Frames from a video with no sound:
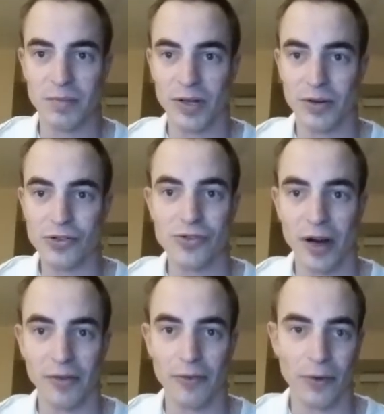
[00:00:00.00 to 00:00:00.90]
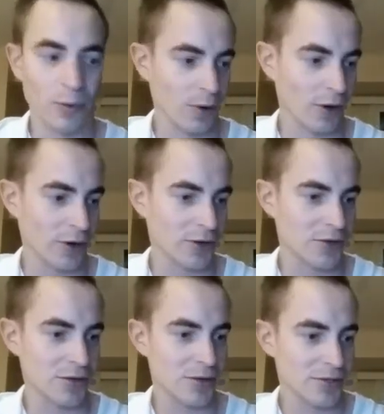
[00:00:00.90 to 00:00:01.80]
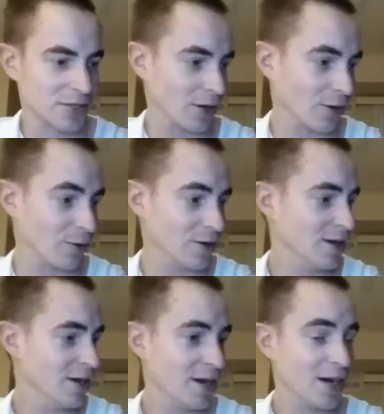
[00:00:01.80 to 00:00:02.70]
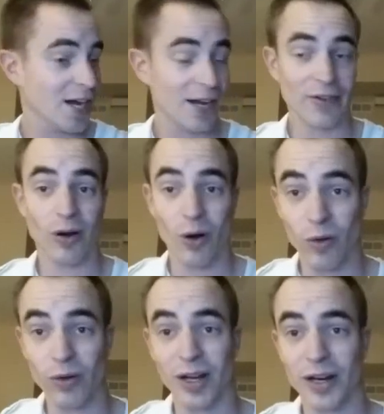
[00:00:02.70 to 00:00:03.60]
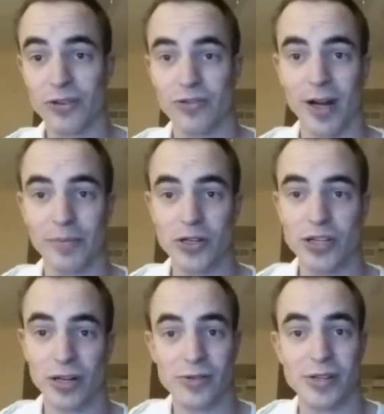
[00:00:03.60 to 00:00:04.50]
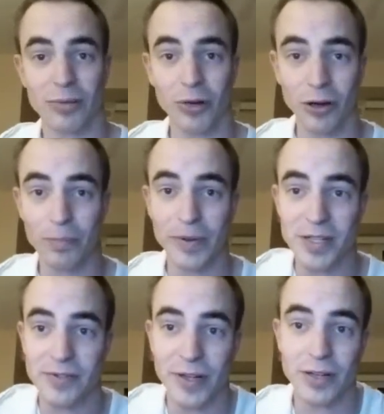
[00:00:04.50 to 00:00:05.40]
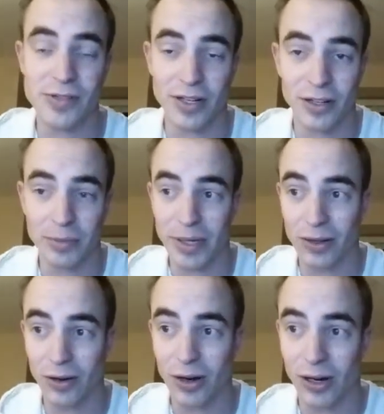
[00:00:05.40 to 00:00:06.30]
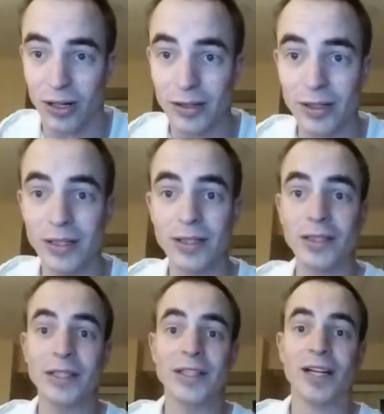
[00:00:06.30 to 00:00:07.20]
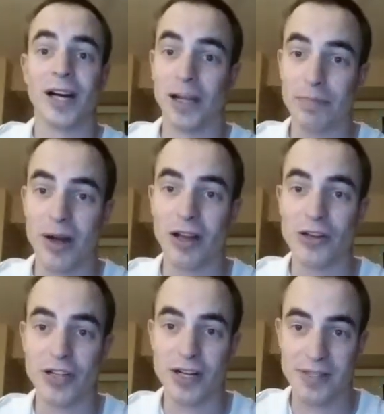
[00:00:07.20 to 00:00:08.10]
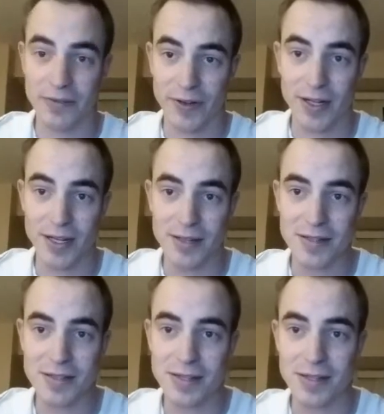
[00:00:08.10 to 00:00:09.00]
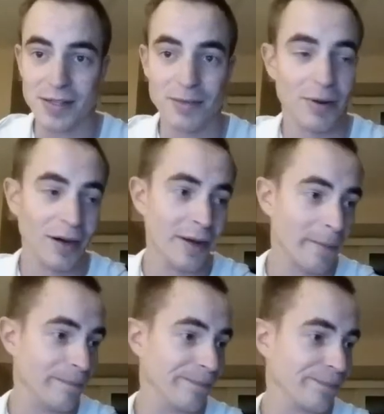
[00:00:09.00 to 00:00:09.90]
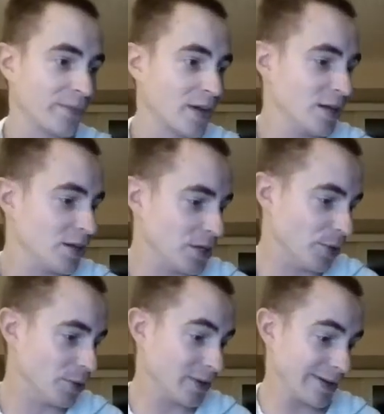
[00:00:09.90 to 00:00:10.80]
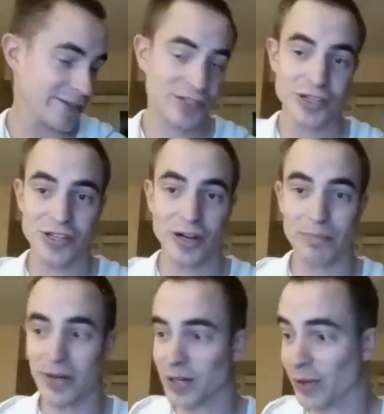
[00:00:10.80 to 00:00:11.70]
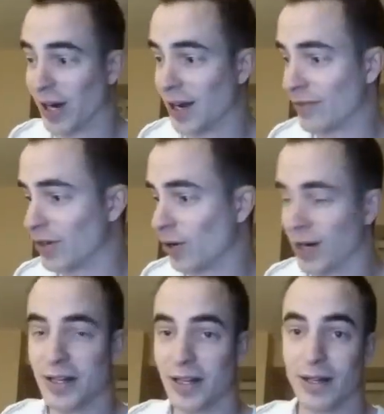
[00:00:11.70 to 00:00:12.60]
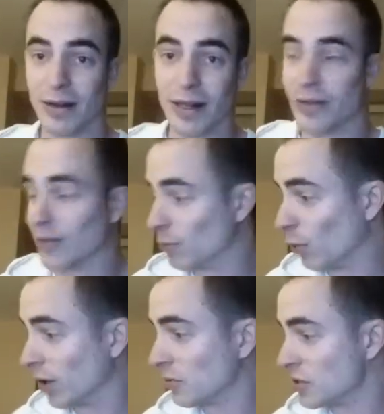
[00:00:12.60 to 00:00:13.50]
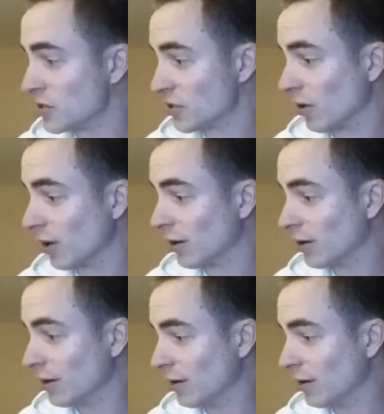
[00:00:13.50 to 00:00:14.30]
being on travel for work, so I have a whole lot of crap to show, so I'm hoping this video is not going to be long. I apologize if it is, but you know what, let's just jump into it. I have no idea even where to start.